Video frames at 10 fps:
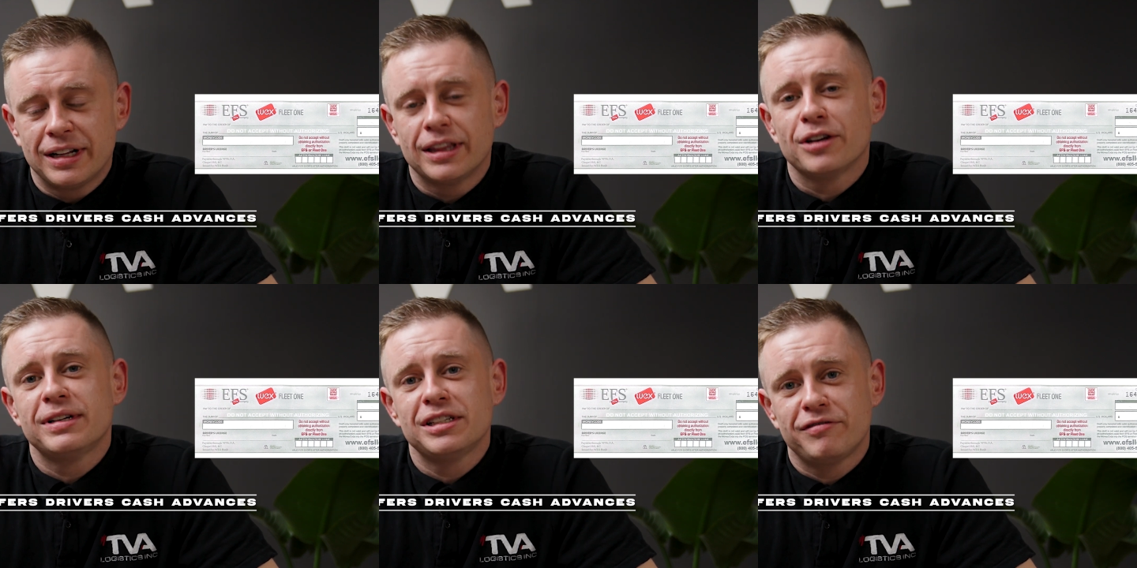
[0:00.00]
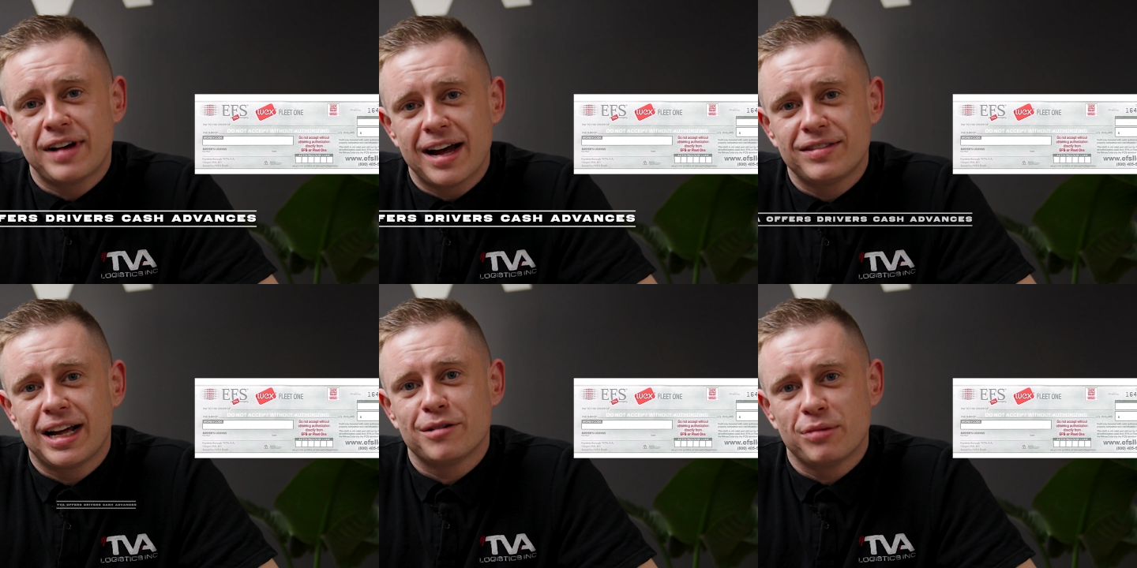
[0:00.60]
There is a
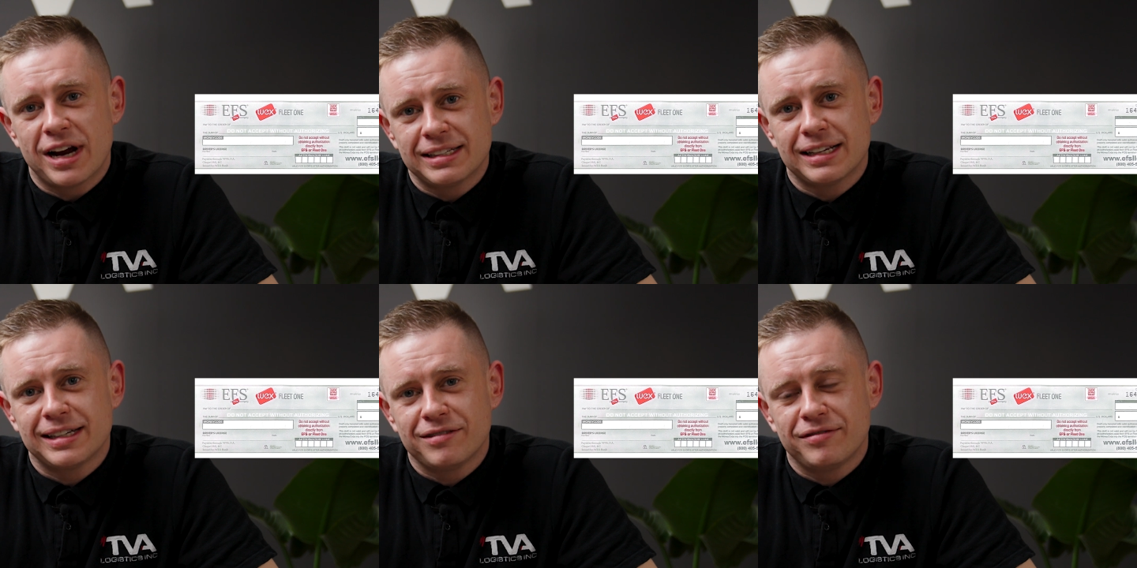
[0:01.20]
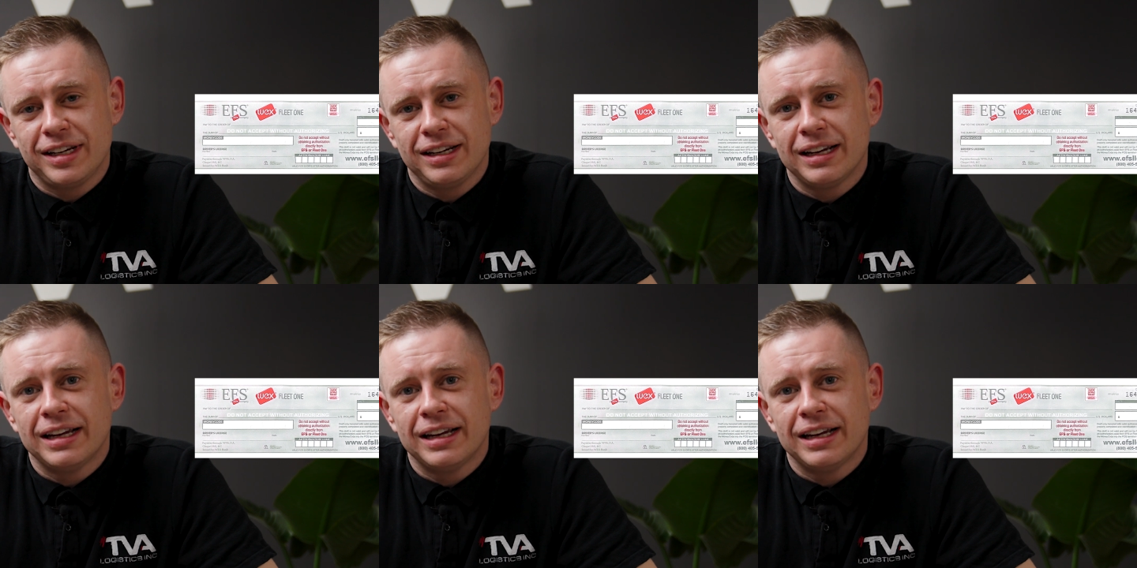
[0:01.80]
$5 processing fee,